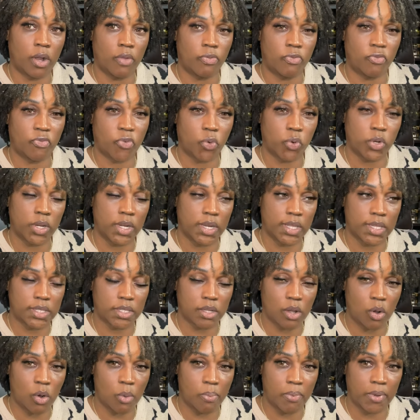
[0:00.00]
fruitiness
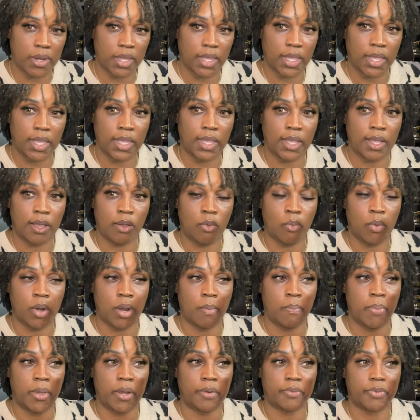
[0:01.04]
opening with a
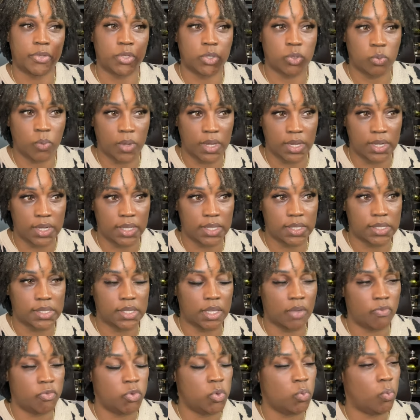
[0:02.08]
bit of sweetness.
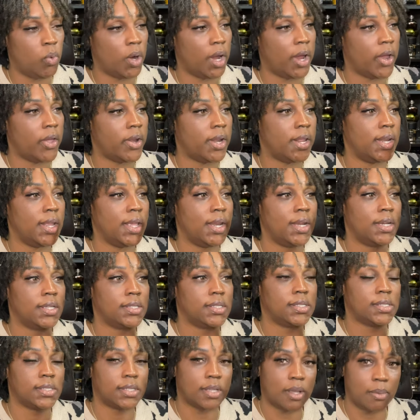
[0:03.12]
If you're wearing it in the
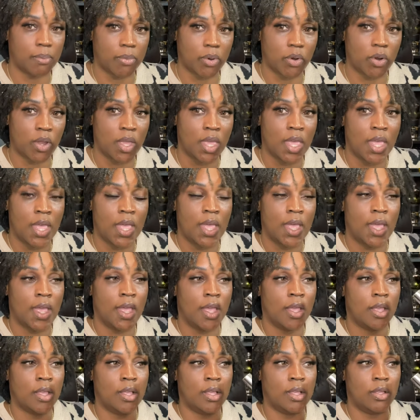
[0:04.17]
summer,
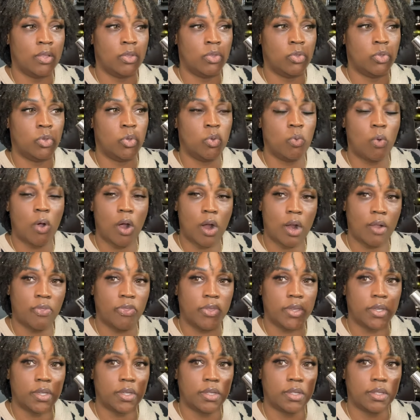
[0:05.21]
you are
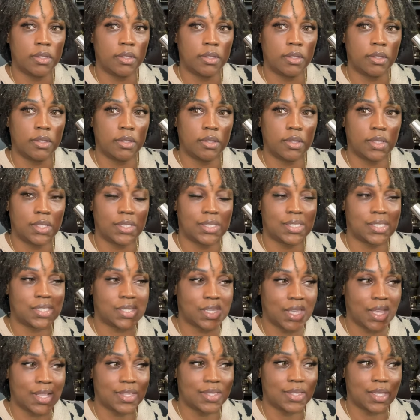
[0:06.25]
the
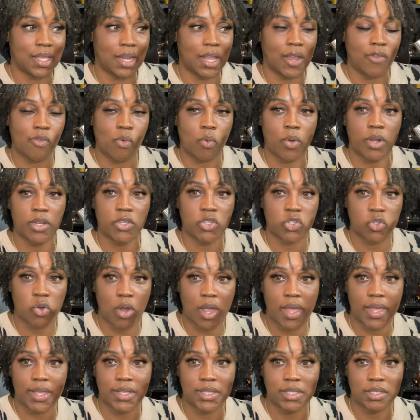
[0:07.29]
scent that everyone is
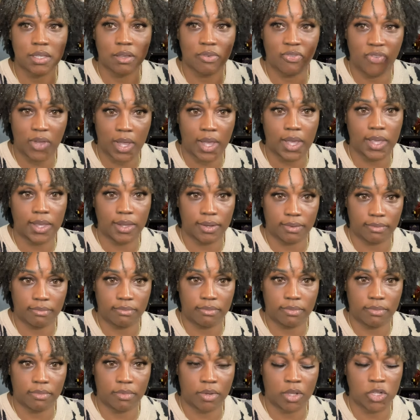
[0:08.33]
trying to find,
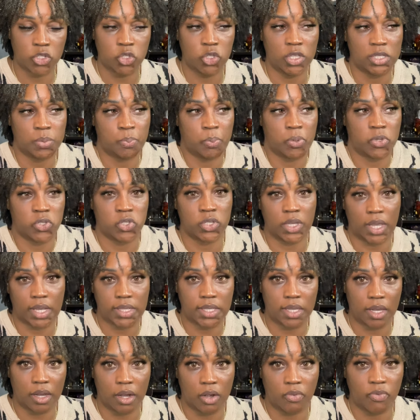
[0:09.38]
because you're
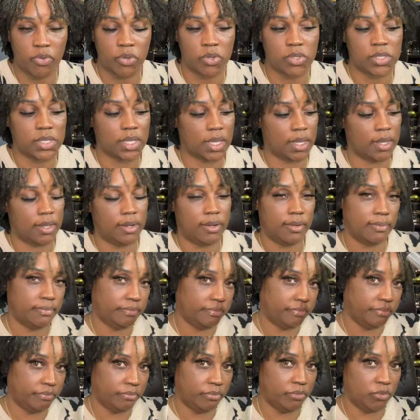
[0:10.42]
projecting off your skin.
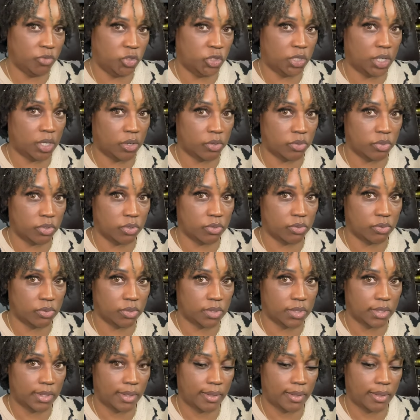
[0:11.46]
Jungle Juice.